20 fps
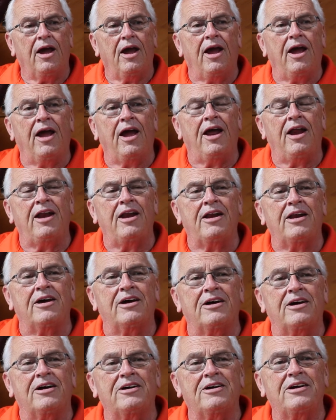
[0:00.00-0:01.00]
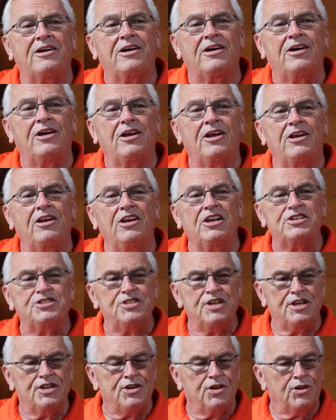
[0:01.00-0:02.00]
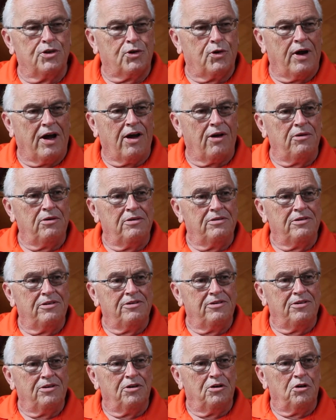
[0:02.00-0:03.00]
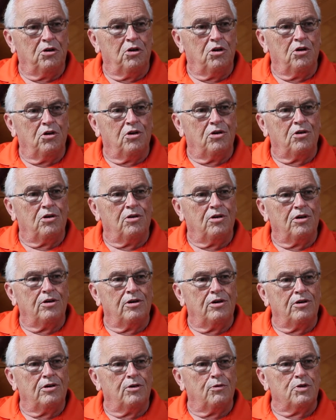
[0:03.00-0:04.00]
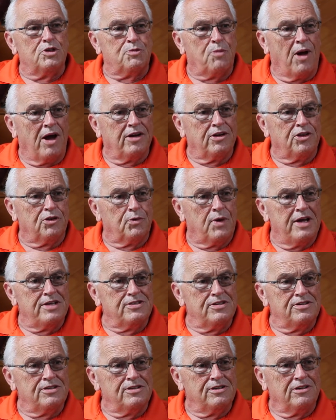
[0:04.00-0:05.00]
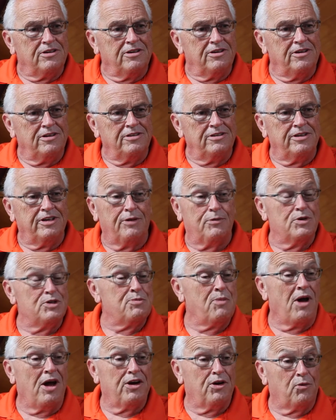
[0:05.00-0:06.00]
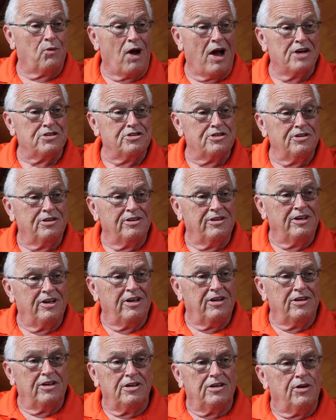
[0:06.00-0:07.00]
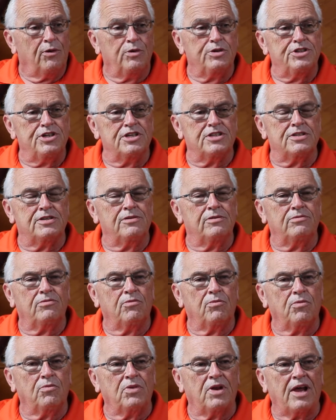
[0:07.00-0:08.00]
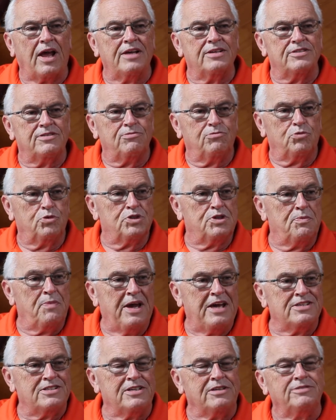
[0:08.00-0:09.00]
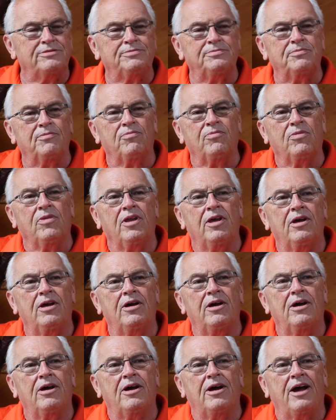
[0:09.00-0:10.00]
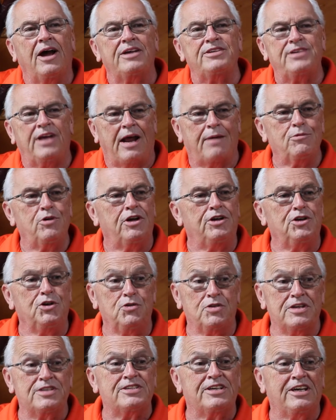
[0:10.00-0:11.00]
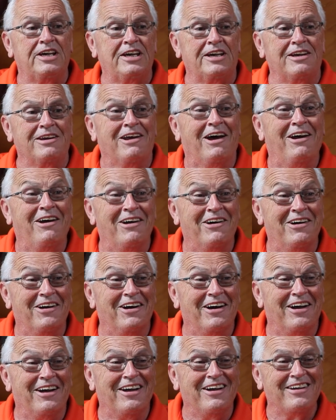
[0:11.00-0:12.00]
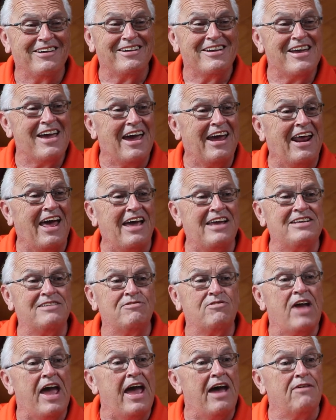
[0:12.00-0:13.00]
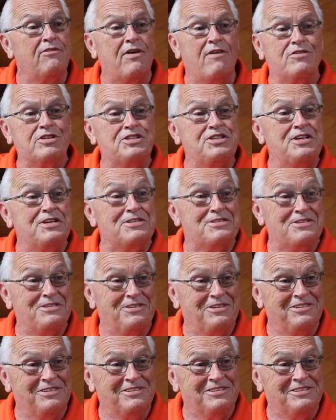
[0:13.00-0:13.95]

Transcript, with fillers: and listening to the crowd respond to the races and respond to Roger was just, it was amazing. I said, I'm going to do this again. And I have ever since.